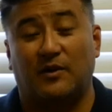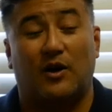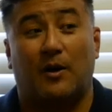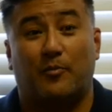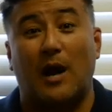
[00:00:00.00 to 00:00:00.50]
you know,
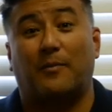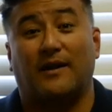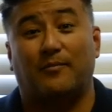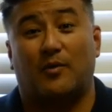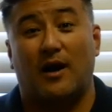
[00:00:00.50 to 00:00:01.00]
a
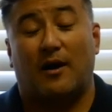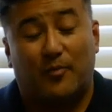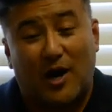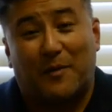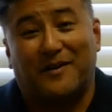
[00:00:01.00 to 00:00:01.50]
property, pro- a
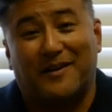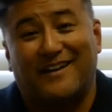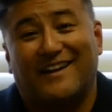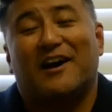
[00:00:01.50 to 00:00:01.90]
property,